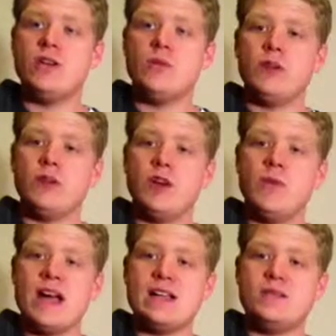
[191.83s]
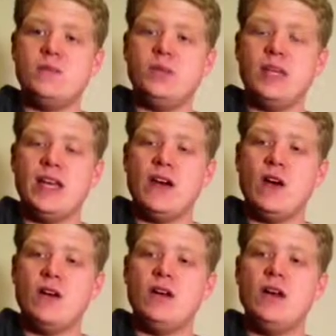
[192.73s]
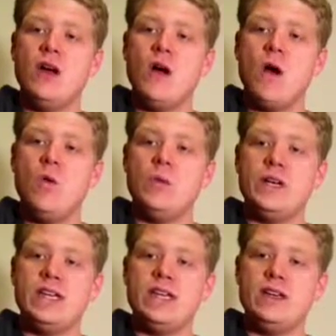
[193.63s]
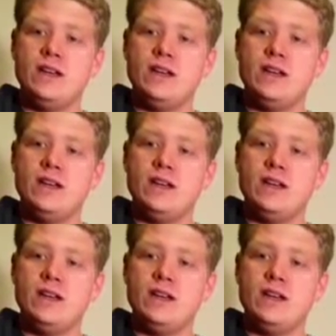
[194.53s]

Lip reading: and we're going to go back and play our open E,